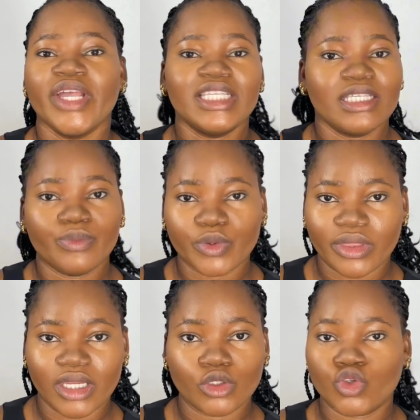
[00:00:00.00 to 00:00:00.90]
a simple
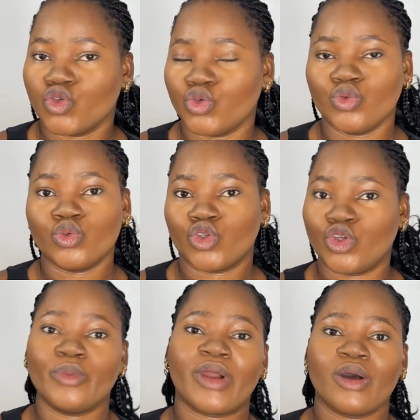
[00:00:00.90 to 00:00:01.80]
thing to do to
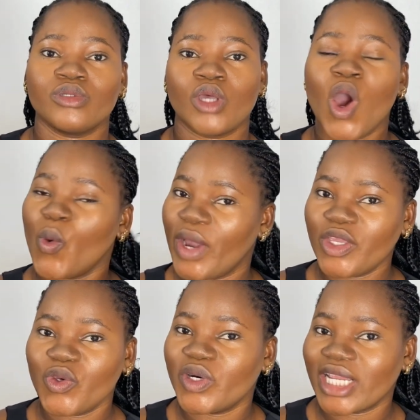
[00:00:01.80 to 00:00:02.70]
your brows
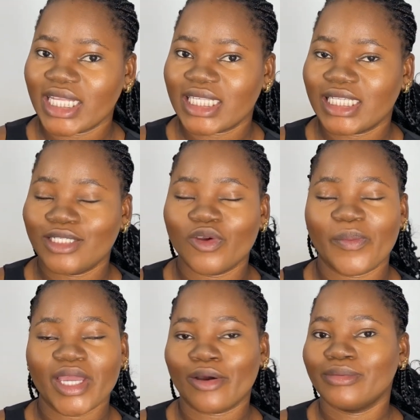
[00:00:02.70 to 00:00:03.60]
when you're getting your
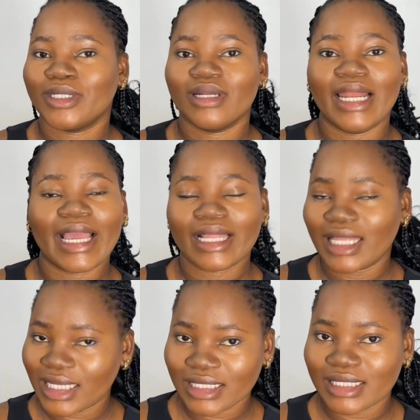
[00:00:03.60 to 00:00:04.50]
makeup done like
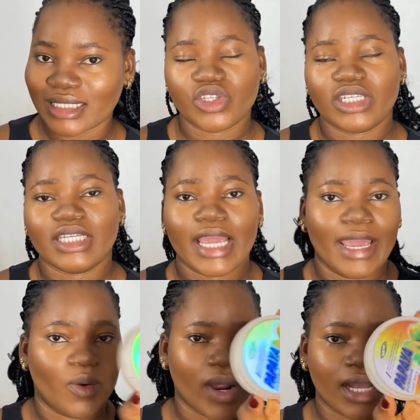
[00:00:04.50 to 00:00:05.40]
this. You need
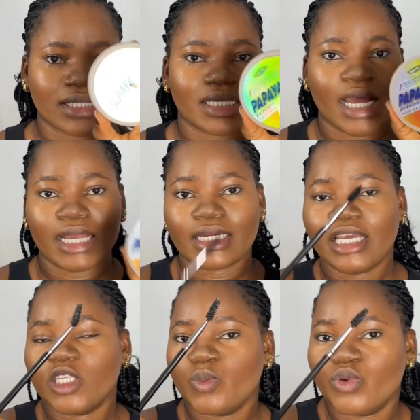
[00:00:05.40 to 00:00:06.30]
air wax and
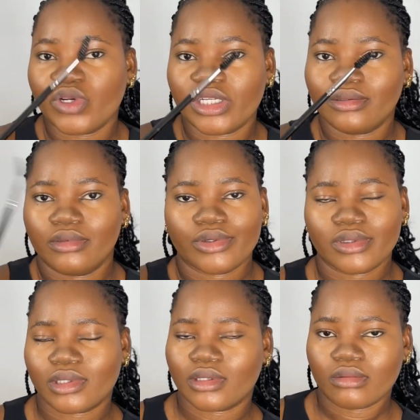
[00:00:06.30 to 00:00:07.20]
a spoolie,
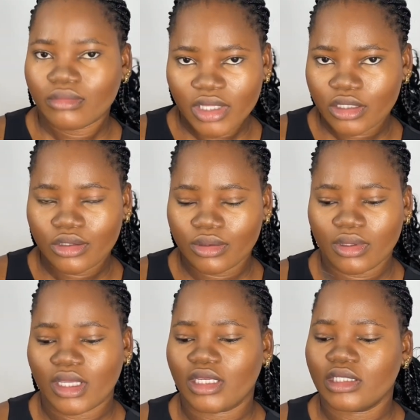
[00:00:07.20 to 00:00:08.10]
just these two
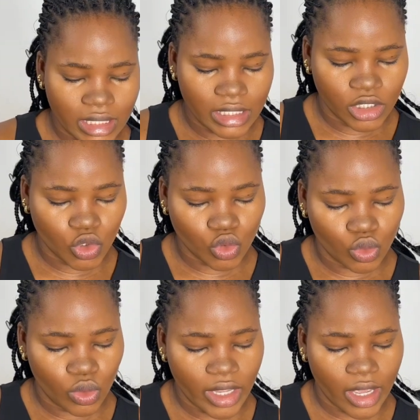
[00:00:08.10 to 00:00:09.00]
things. A
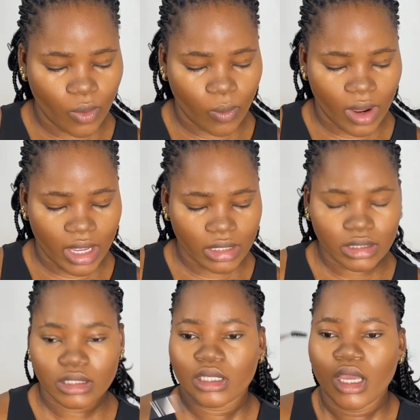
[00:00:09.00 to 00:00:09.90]
little air
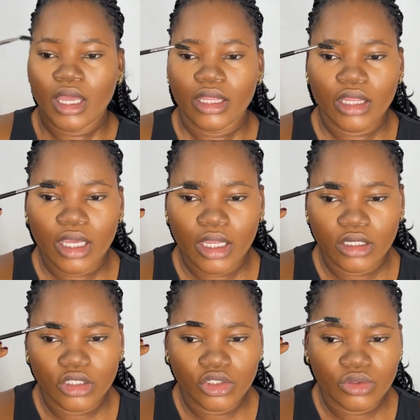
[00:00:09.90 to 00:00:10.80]
wax, then
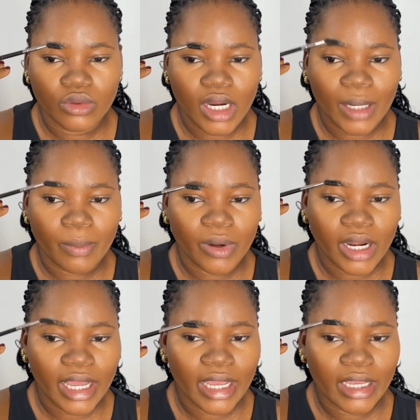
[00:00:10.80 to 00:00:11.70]
you
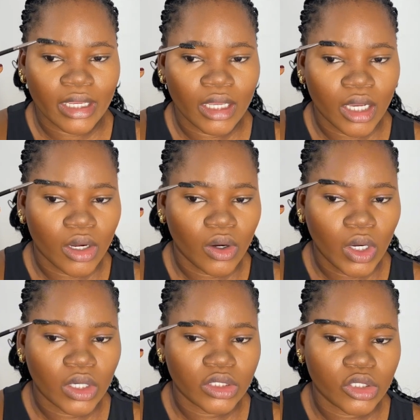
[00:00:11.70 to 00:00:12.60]
apply
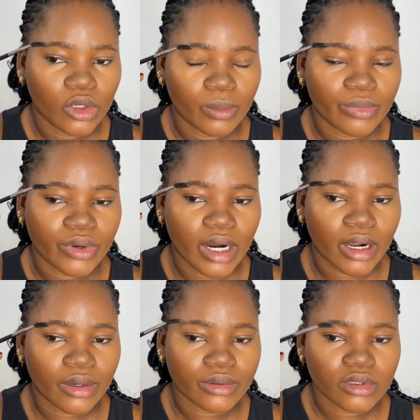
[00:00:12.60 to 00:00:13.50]
on your
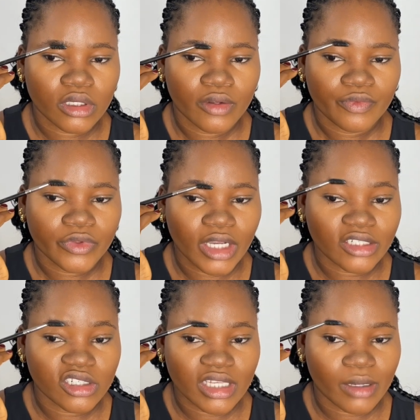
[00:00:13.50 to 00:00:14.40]
brows. You can
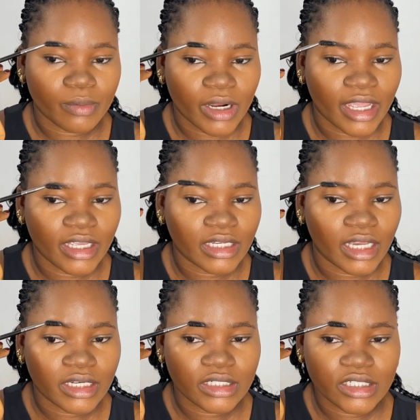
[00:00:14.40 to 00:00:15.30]
just apply in
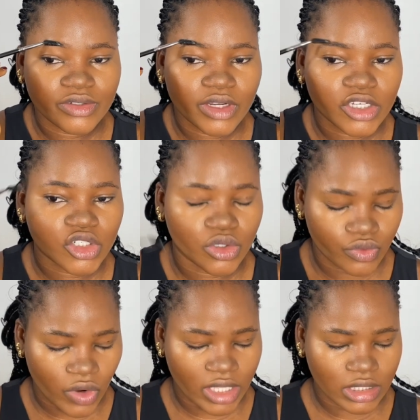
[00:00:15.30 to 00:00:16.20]
any direction
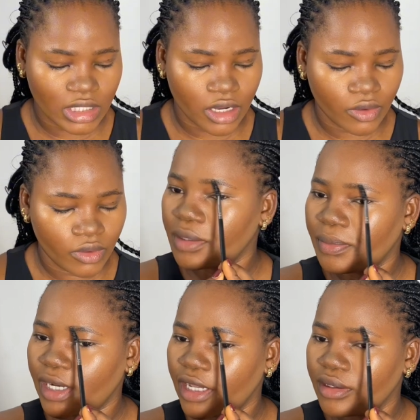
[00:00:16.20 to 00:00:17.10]
right now.
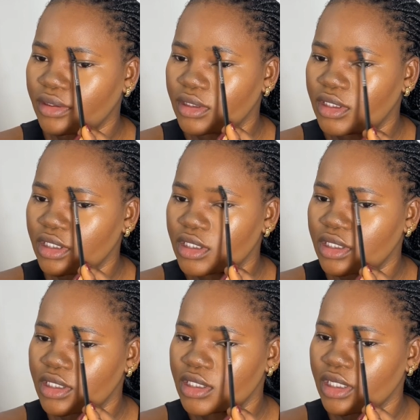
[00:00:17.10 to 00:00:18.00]
Apply on this
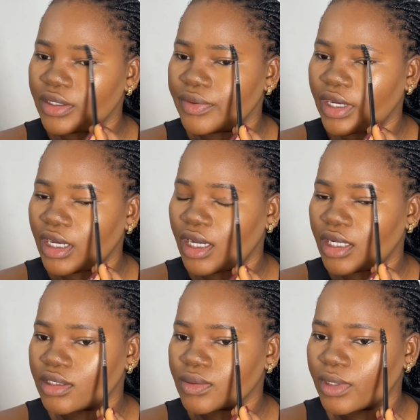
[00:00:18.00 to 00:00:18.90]
area
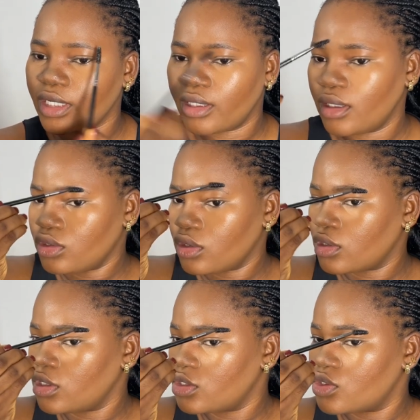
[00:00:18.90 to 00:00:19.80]
as well.
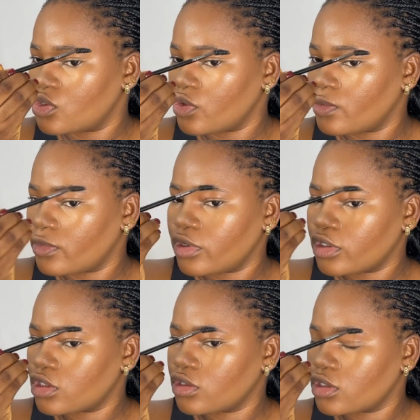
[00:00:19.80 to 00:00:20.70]
Nothing so
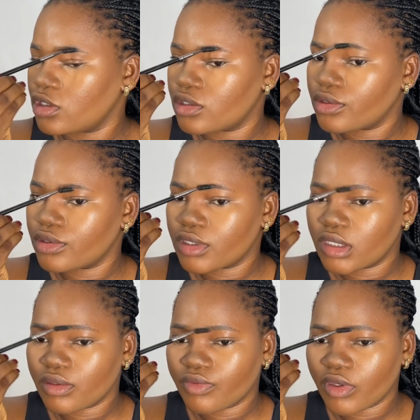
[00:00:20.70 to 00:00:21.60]
much, nothing so
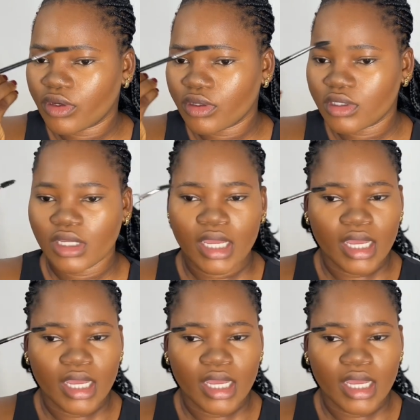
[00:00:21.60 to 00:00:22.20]
serious.